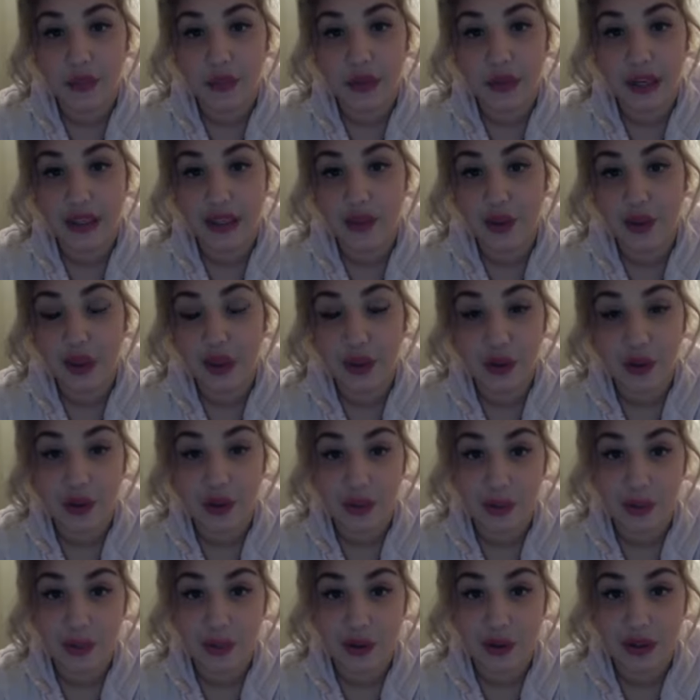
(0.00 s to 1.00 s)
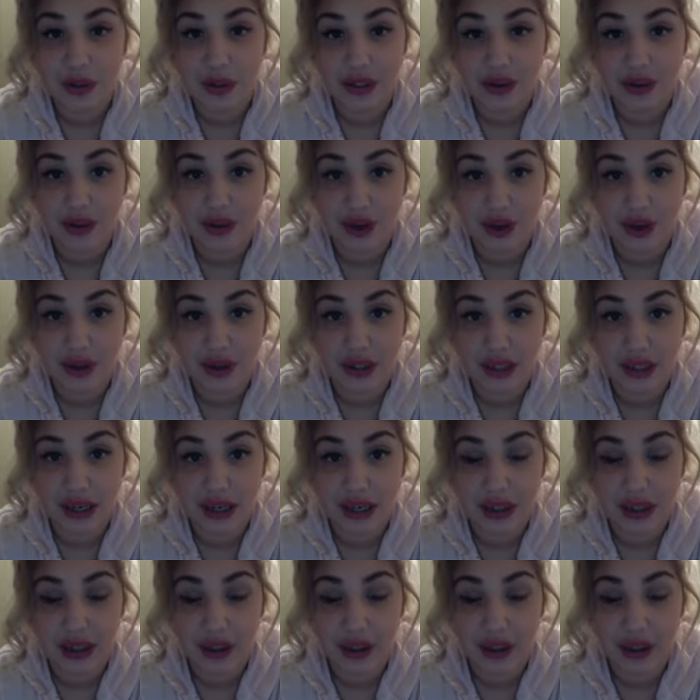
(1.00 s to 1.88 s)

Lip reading: That's what you want to be posting throughout the day.